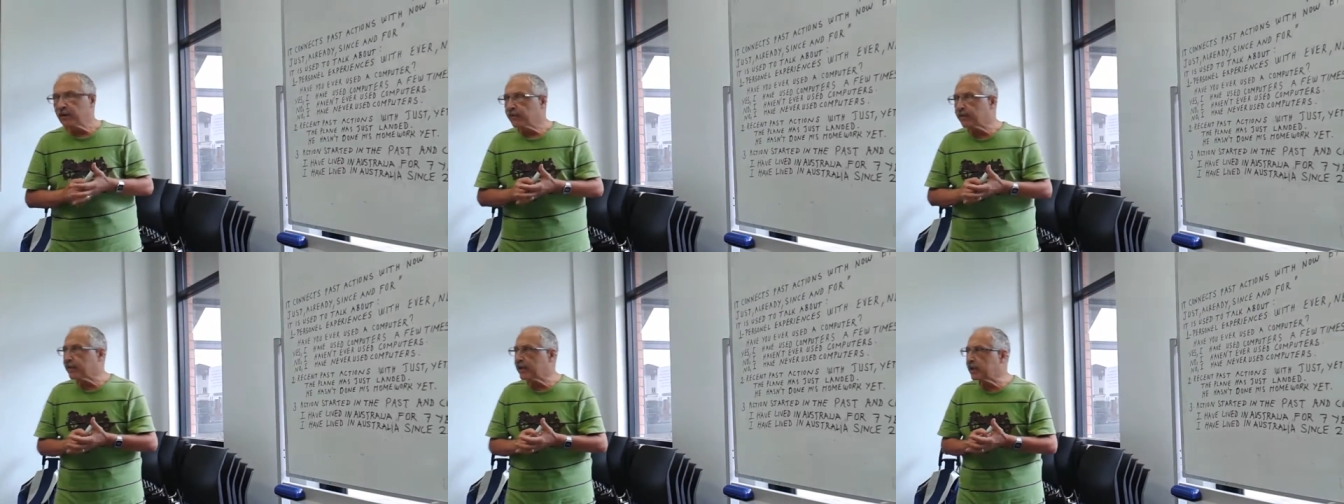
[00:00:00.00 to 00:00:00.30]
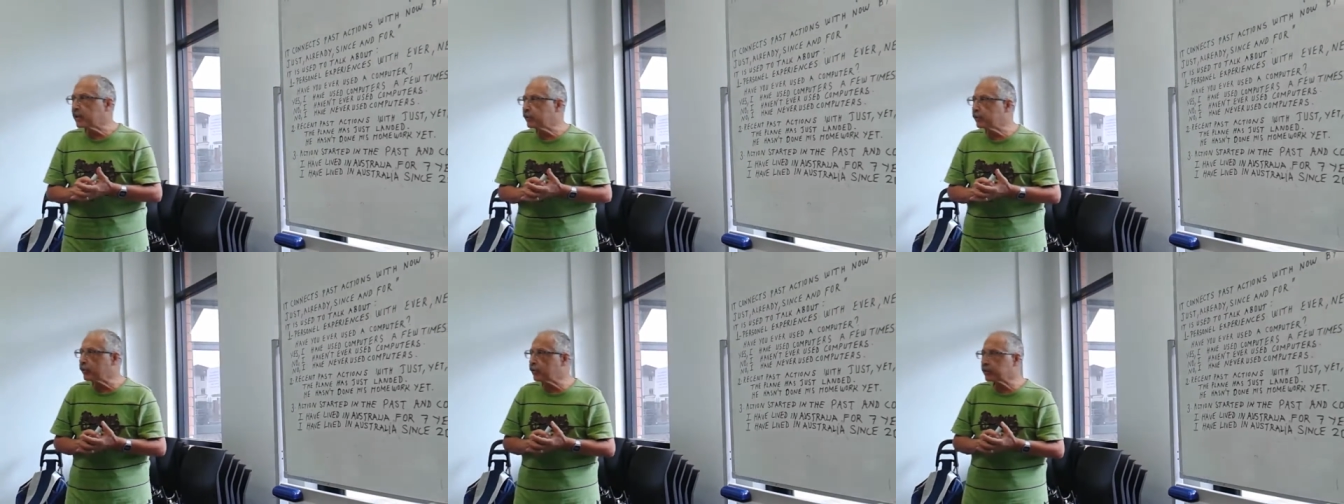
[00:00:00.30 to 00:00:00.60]

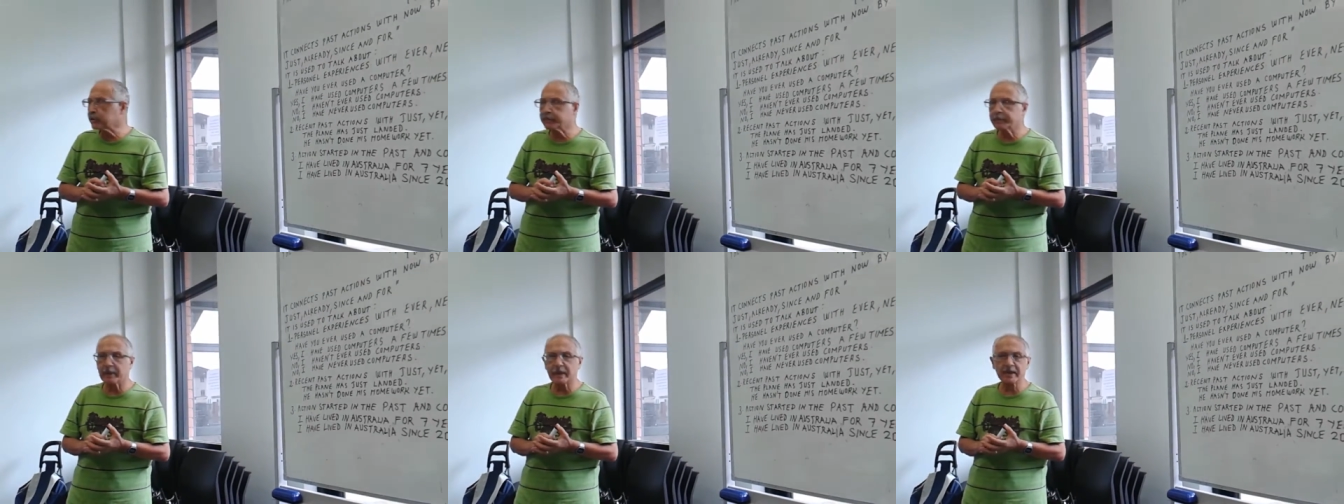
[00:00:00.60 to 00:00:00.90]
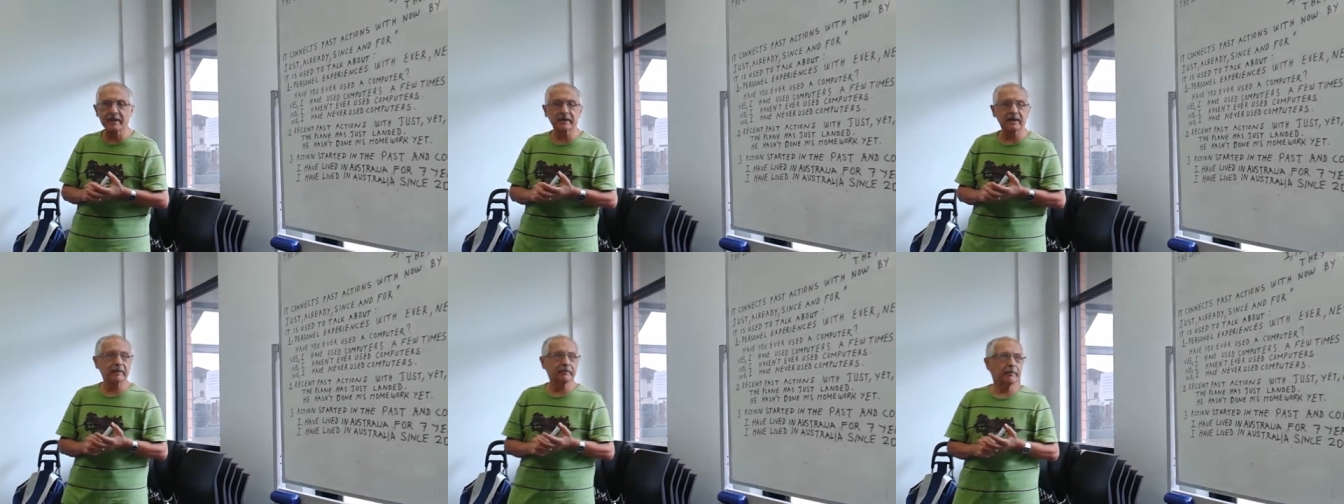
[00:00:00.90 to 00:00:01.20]
we use
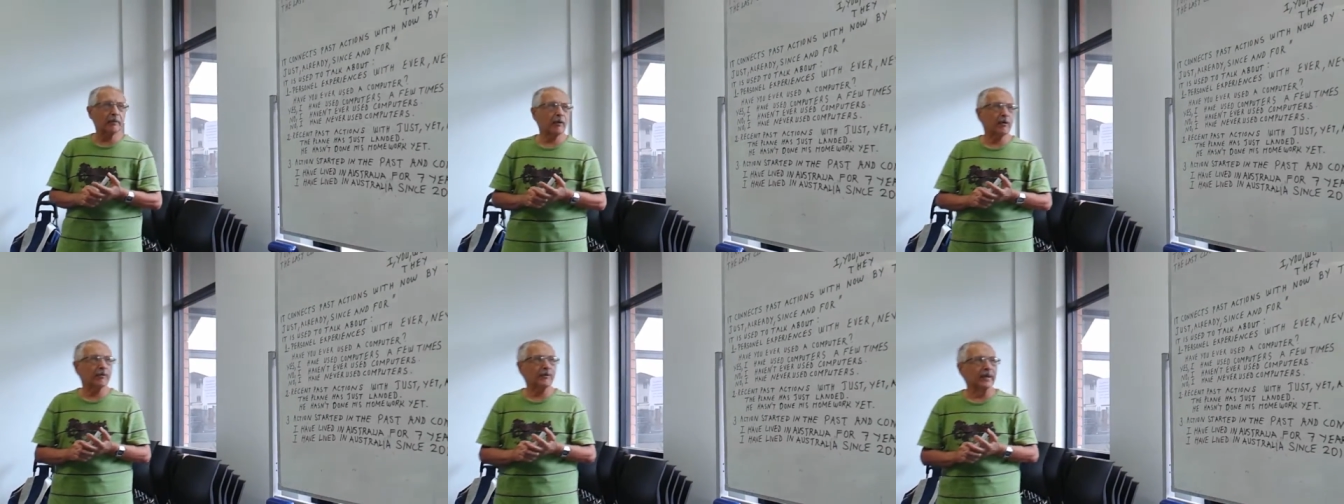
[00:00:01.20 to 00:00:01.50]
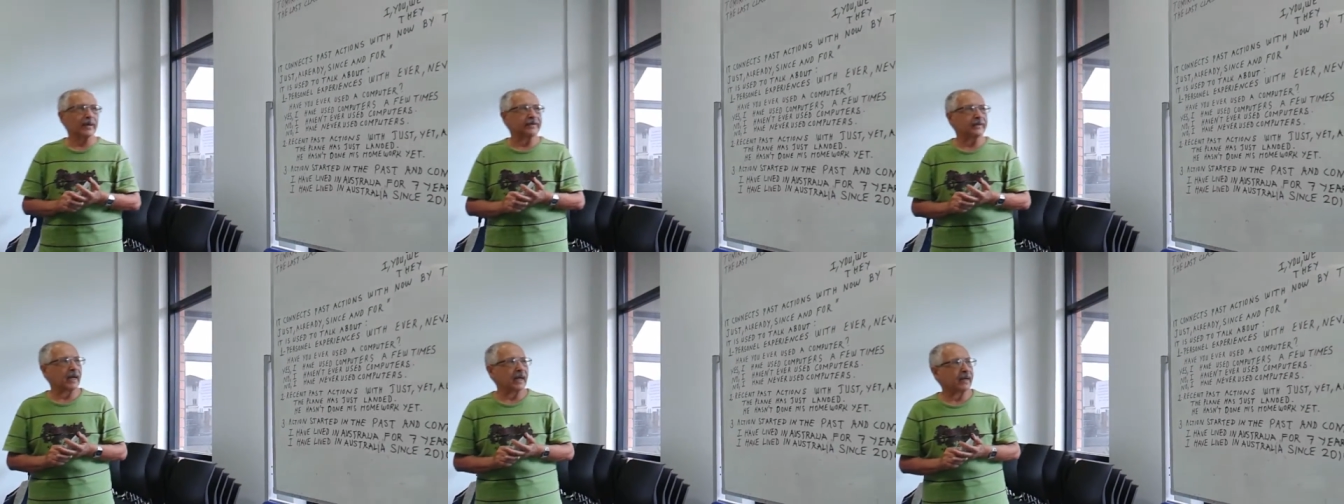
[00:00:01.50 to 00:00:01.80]
present
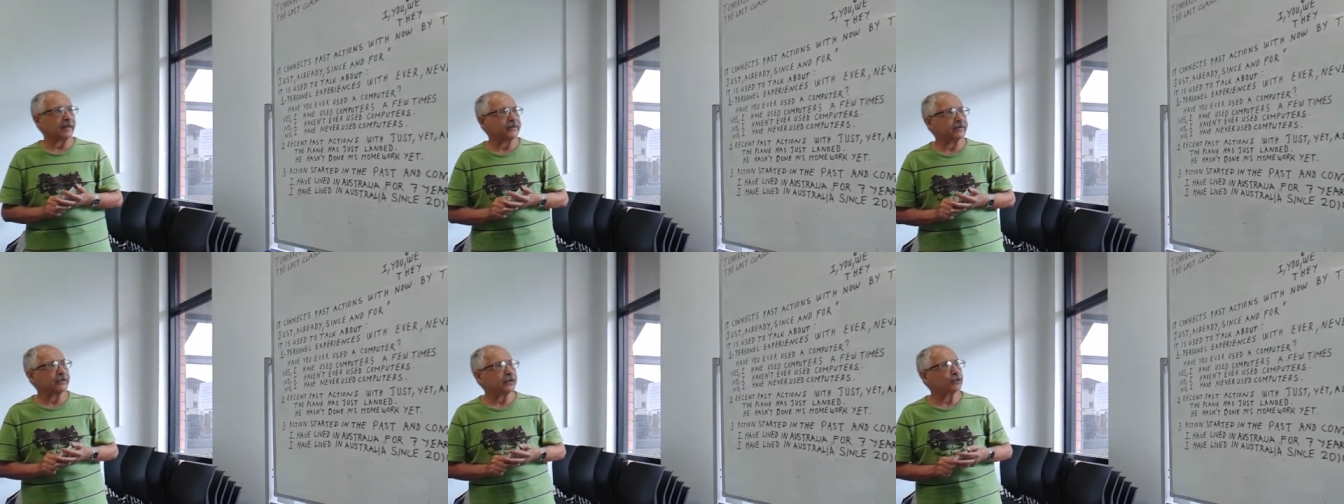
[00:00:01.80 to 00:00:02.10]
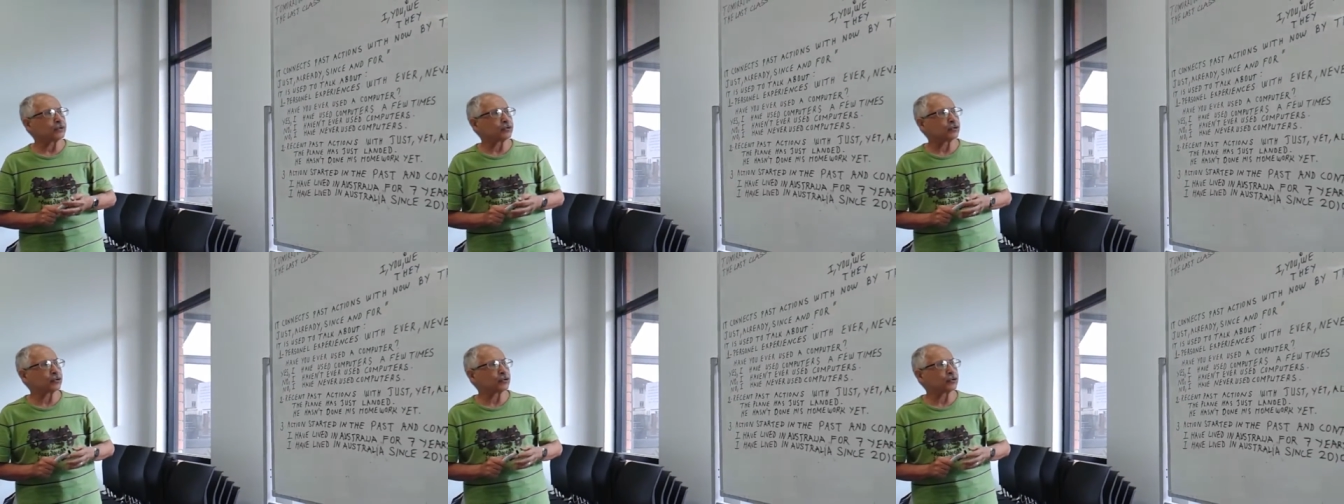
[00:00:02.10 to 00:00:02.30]
perfect tense